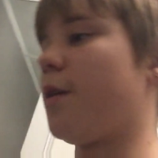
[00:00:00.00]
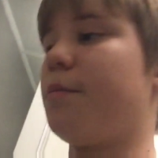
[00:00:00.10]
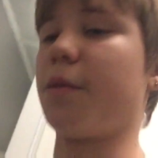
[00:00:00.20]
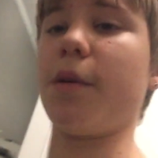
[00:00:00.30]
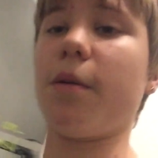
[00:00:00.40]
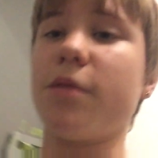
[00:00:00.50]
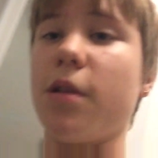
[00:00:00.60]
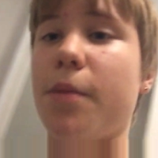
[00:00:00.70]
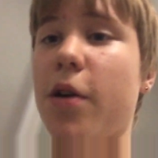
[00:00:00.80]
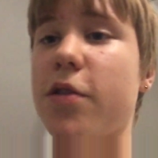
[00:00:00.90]
to come pick me up
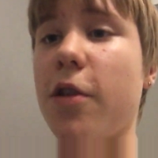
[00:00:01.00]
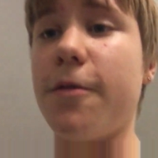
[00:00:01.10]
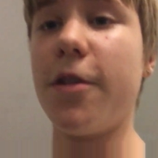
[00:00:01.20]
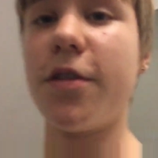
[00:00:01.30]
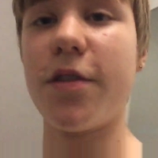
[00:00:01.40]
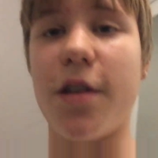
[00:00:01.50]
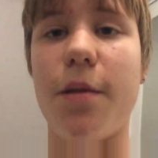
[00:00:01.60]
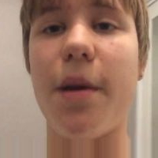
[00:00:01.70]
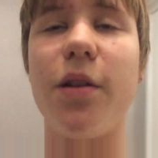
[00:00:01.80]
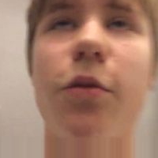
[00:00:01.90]
to the post office,
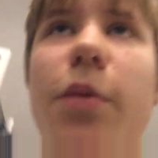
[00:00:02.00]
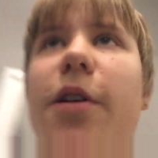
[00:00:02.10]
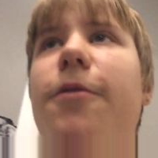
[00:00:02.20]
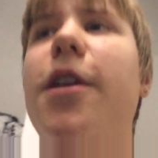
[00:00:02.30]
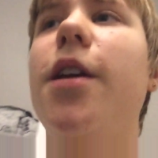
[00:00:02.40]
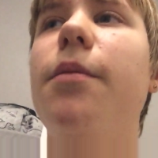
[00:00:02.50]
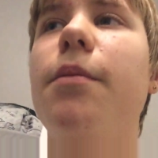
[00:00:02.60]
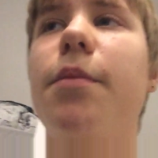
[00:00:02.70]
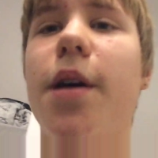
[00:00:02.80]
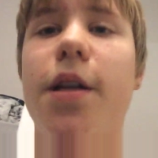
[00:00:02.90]
and it may look weird for
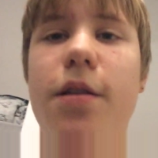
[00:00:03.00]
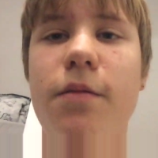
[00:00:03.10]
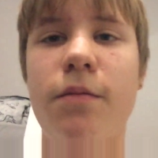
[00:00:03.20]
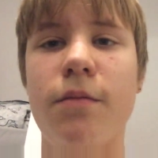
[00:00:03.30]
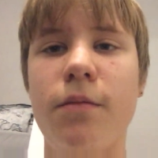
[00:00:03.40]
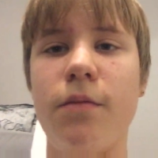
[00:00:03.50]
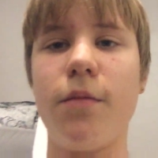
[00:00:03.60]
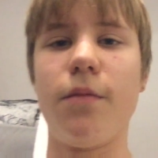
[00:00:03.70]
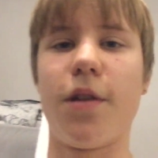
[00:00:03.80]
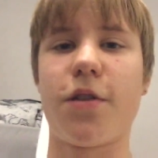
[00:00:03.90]
him, but
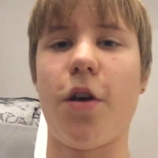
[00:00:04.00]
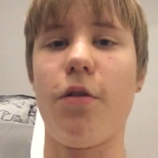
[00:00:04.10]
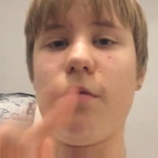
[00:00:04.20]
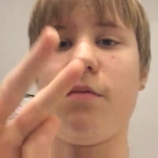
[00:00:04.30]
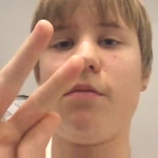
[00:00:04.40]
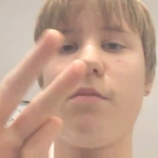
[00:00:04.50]
let's go.